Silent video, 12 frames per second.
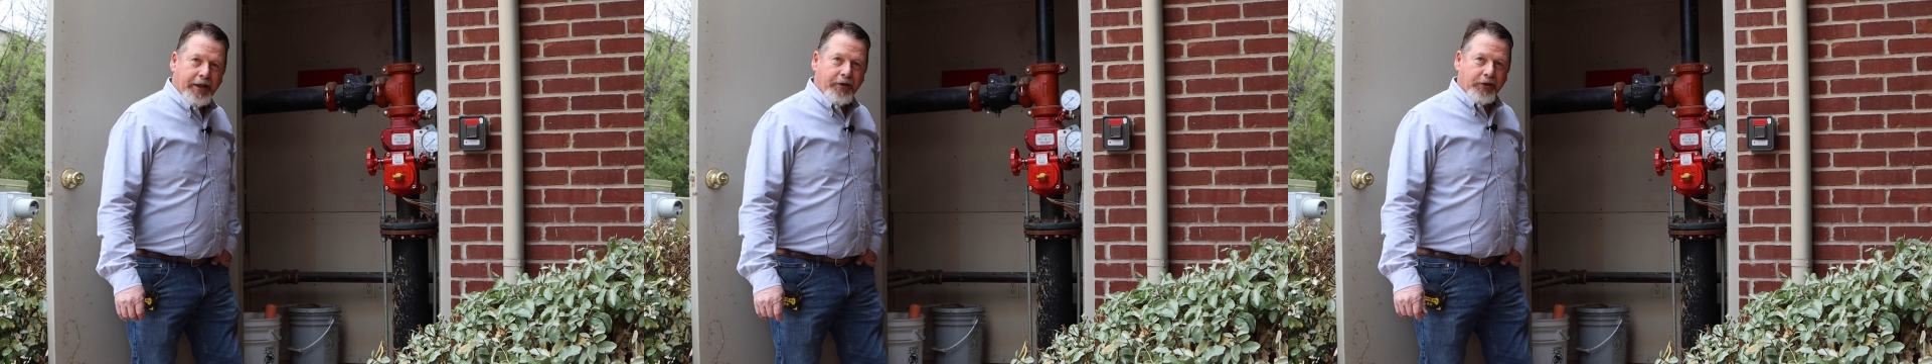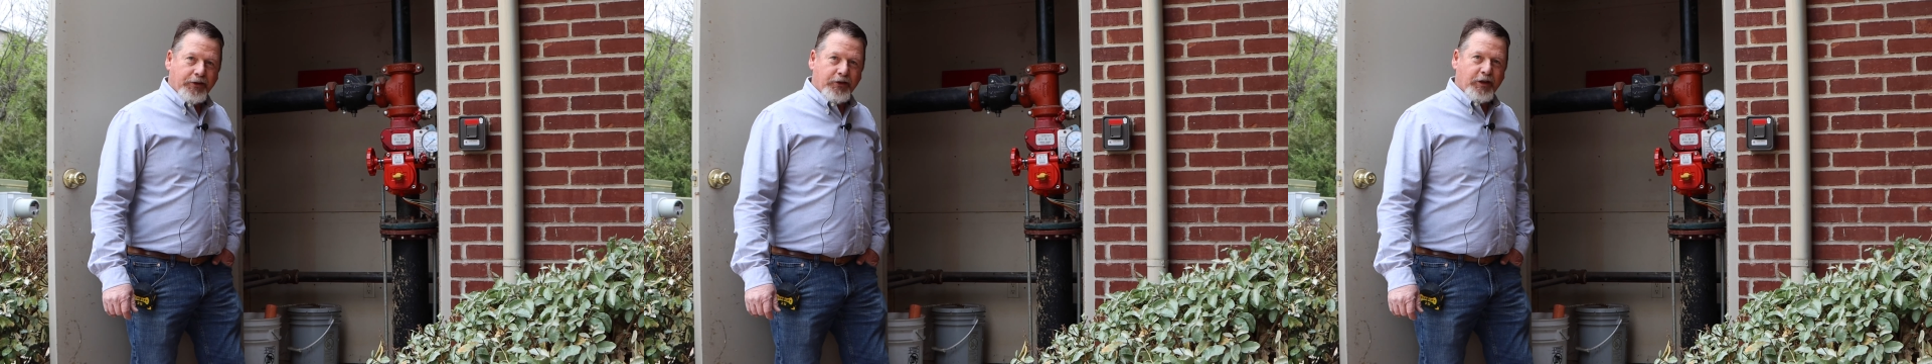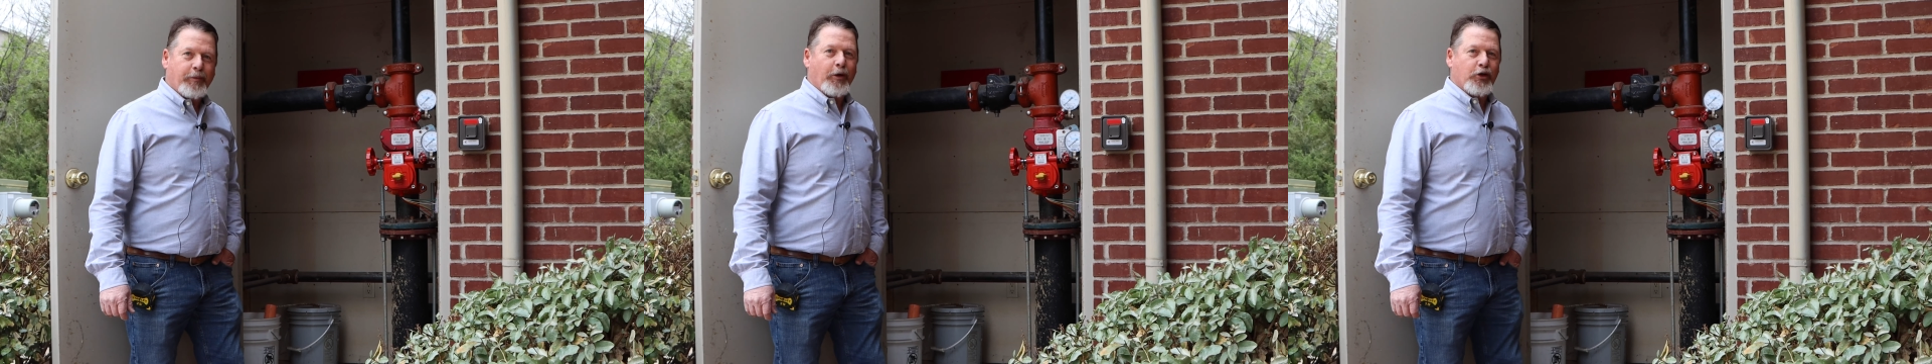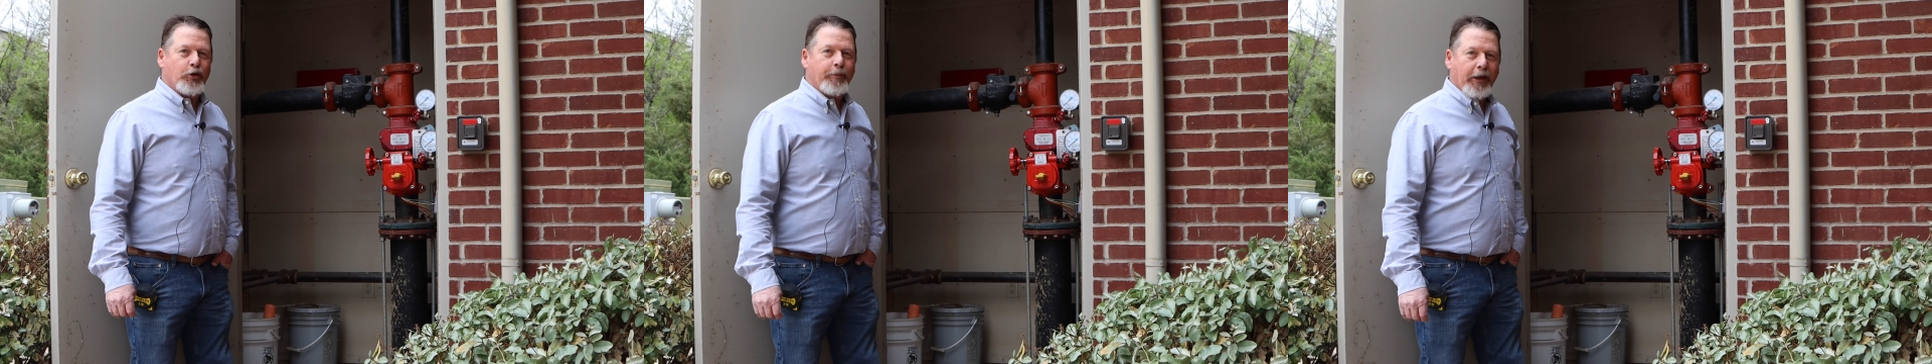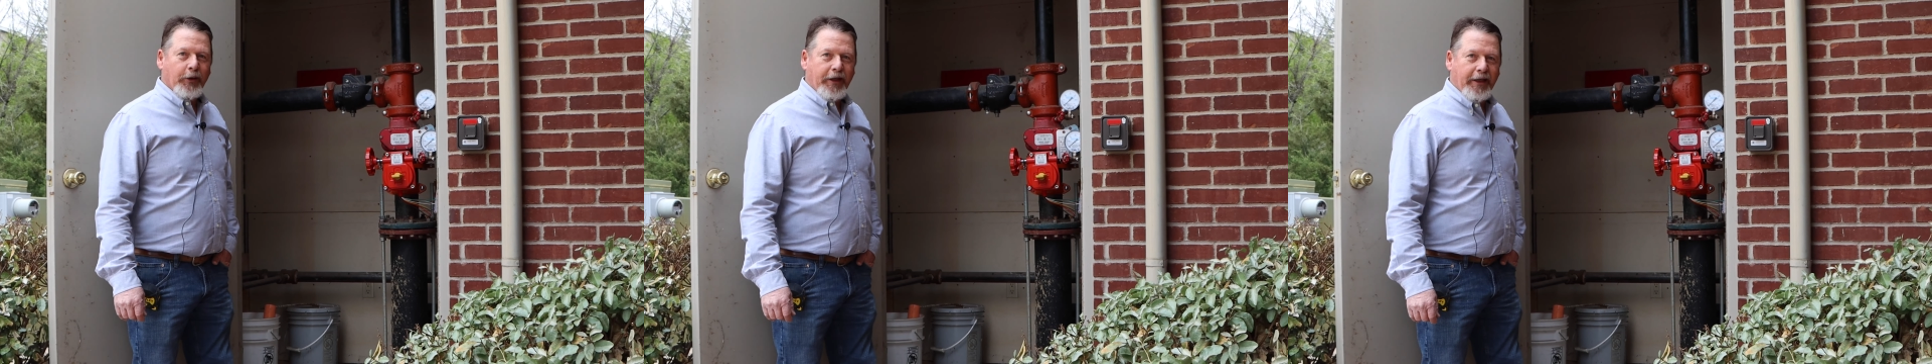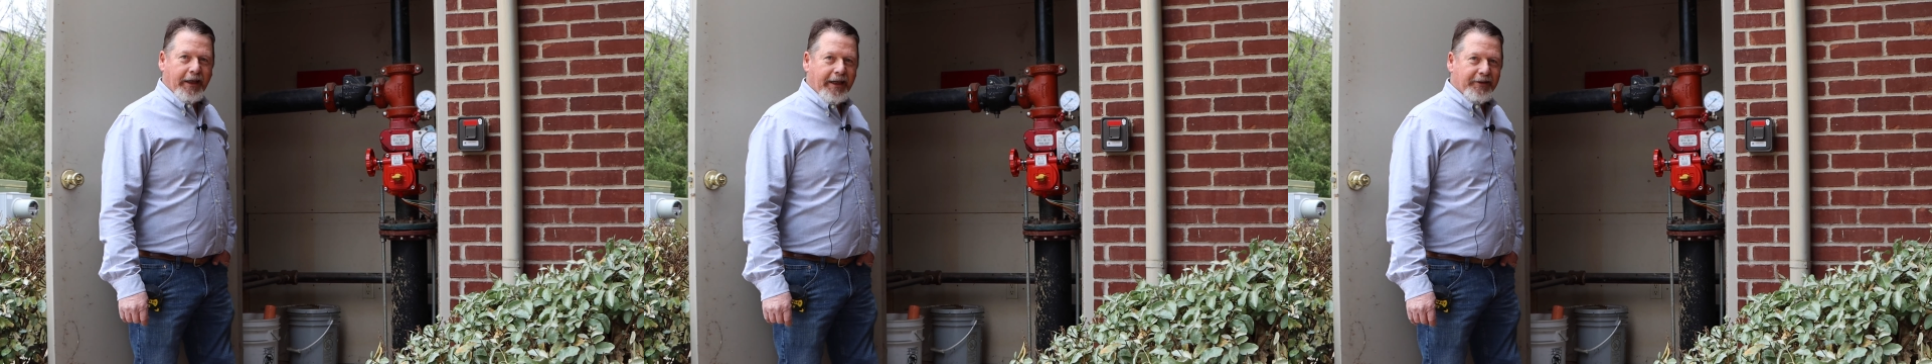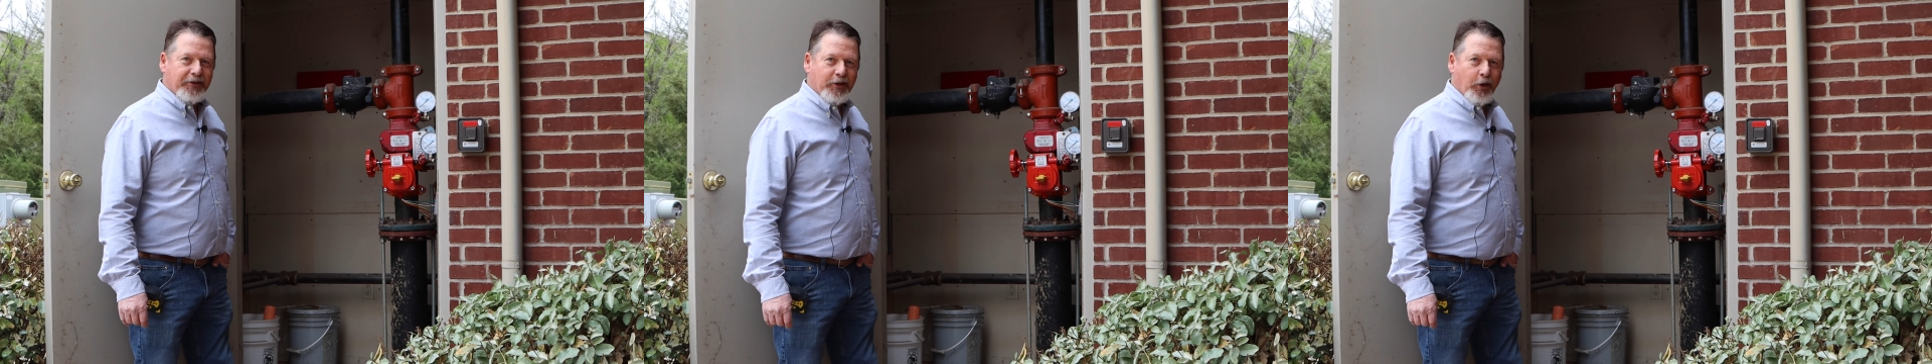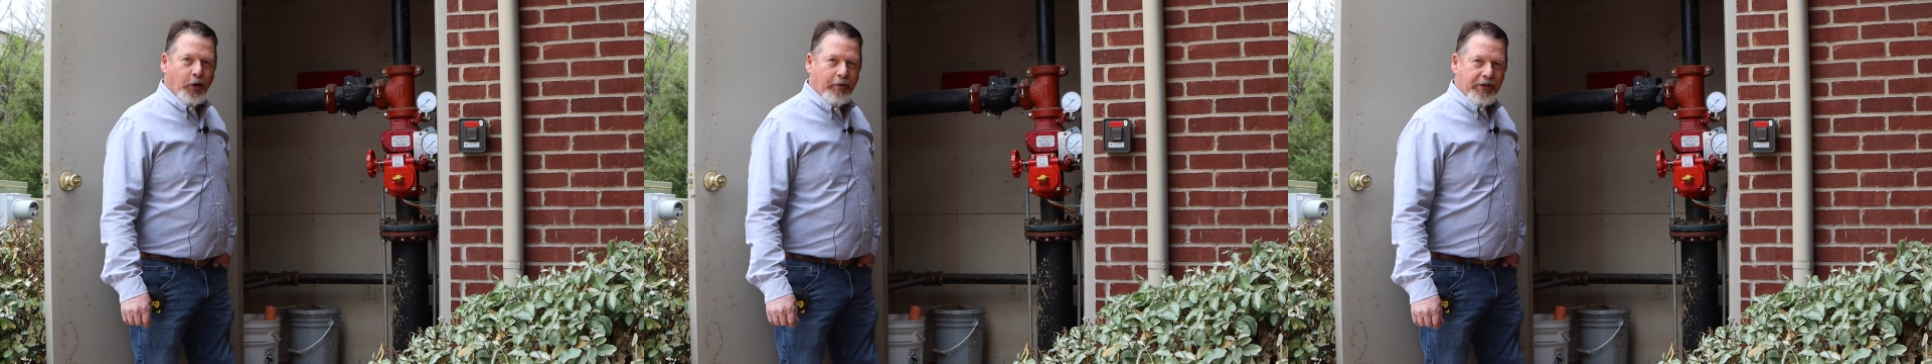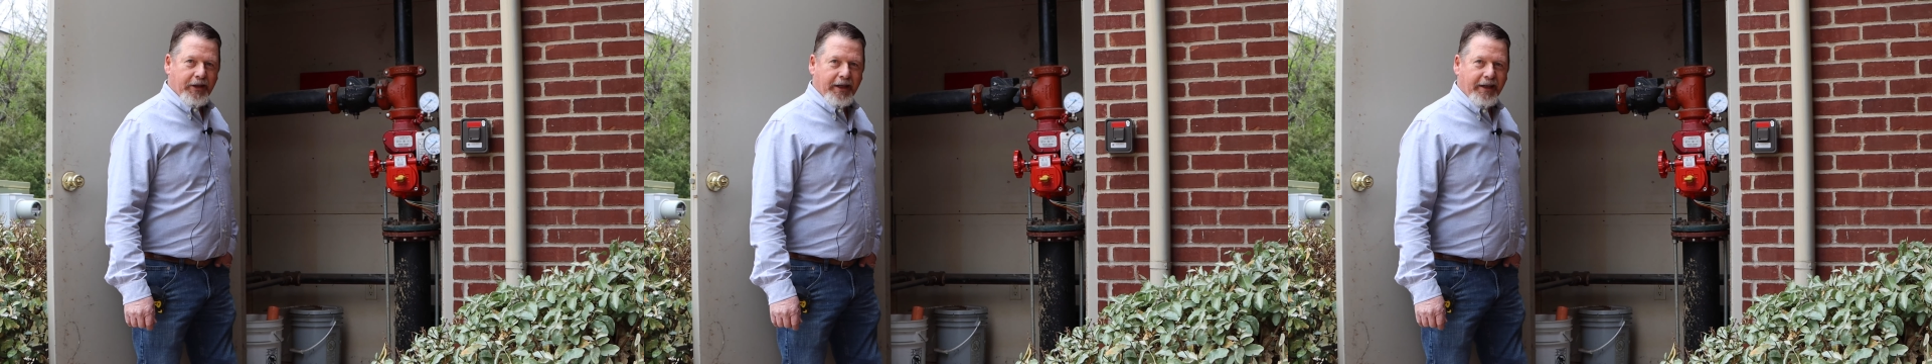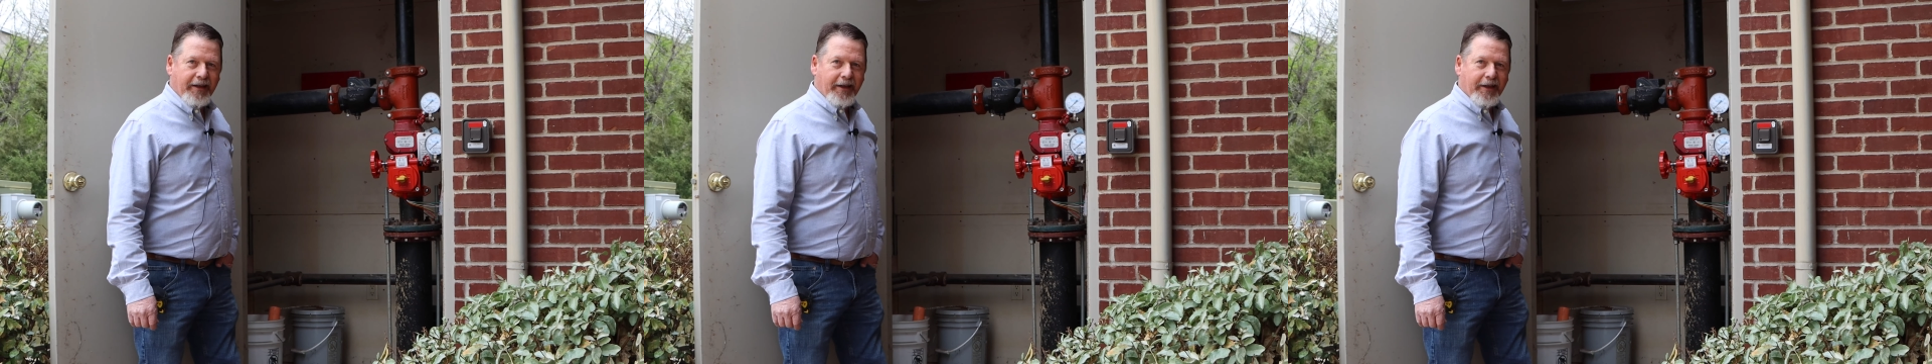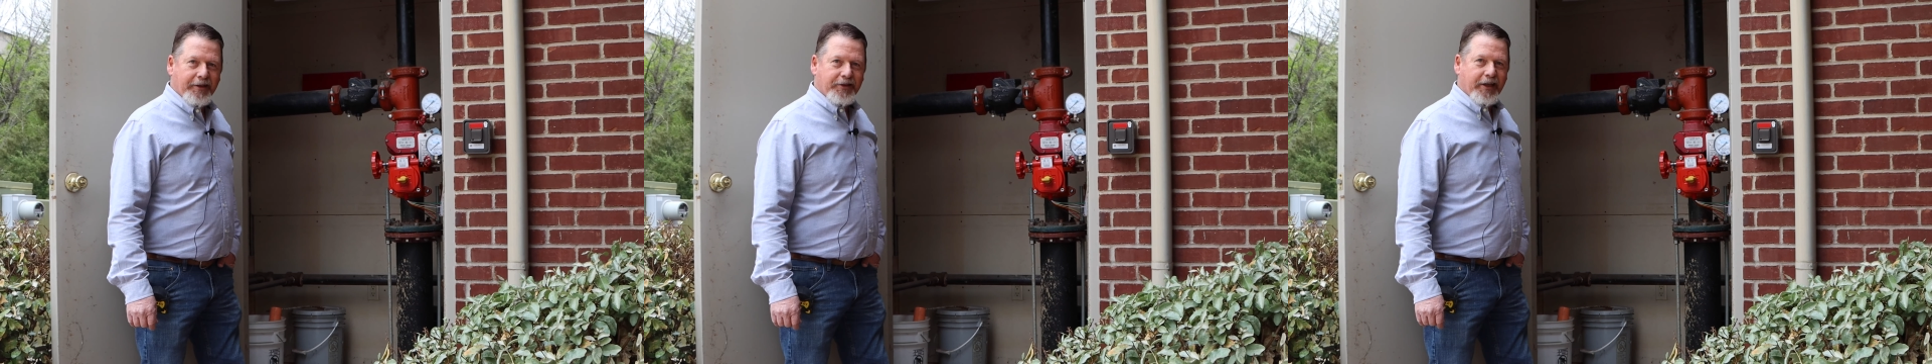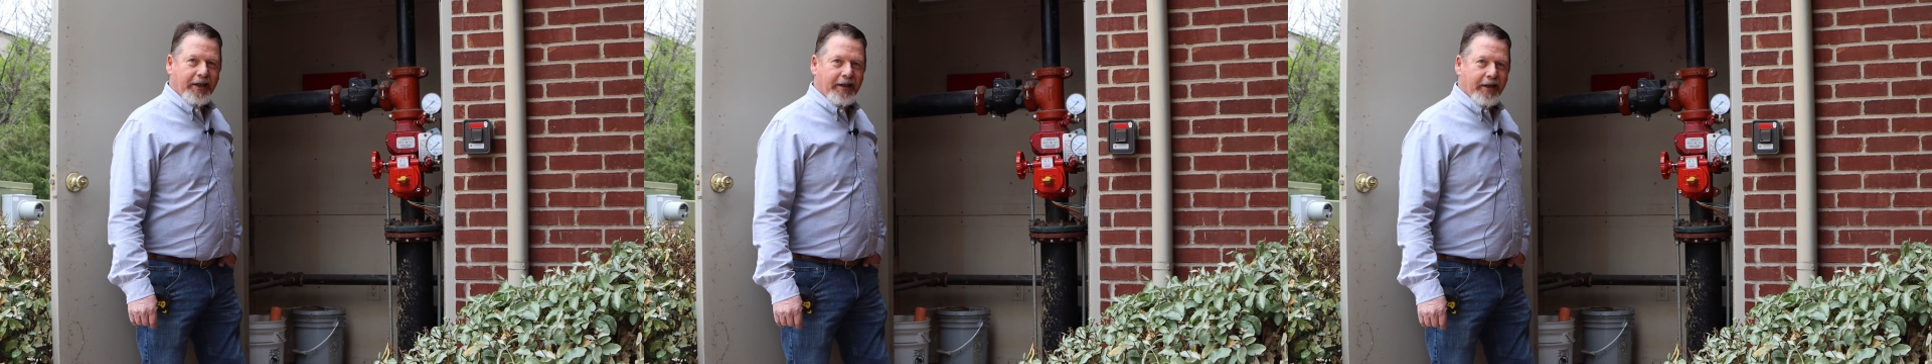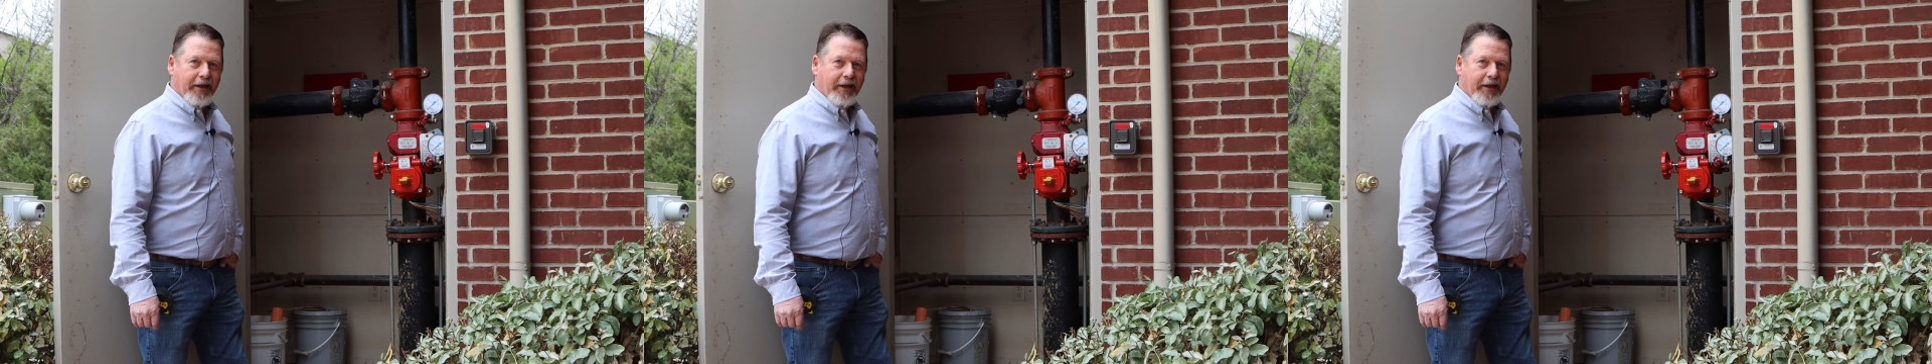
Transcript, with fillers: this is a commercial building, and so everything is a,